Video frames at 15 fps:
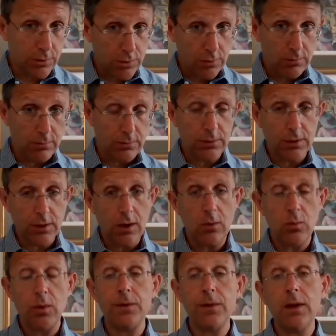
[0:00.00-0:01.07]
choose to
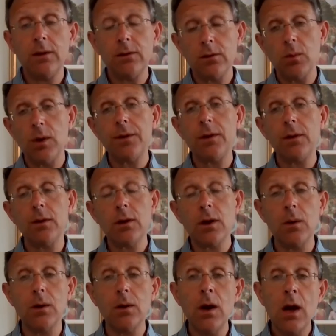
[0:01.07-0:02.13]
go with these or whether you
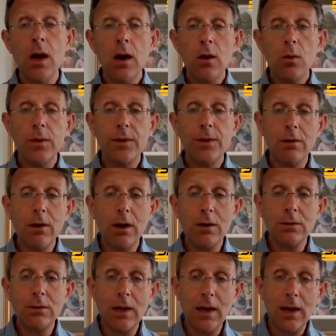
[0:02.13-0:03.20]
go with your
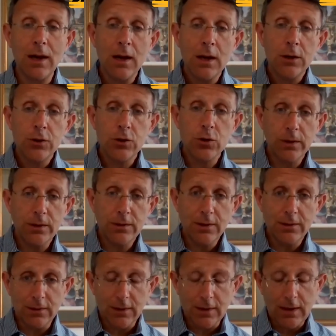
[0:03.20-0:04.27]
own
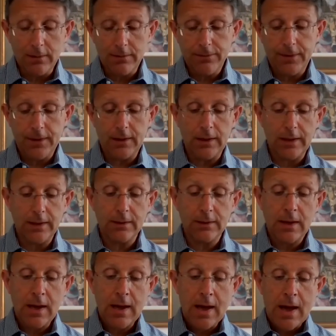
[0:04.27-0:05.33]
choices and gut
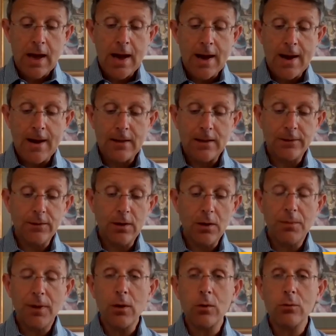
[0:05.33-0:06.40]
feelings. Let's
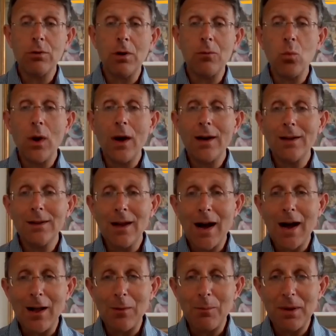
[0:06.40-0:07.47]
hope they all run
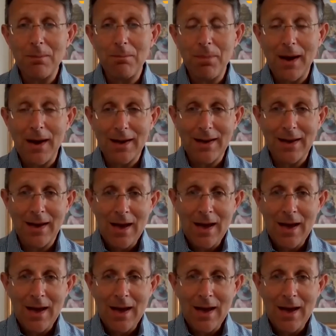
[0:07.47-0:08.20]
well. I'll be back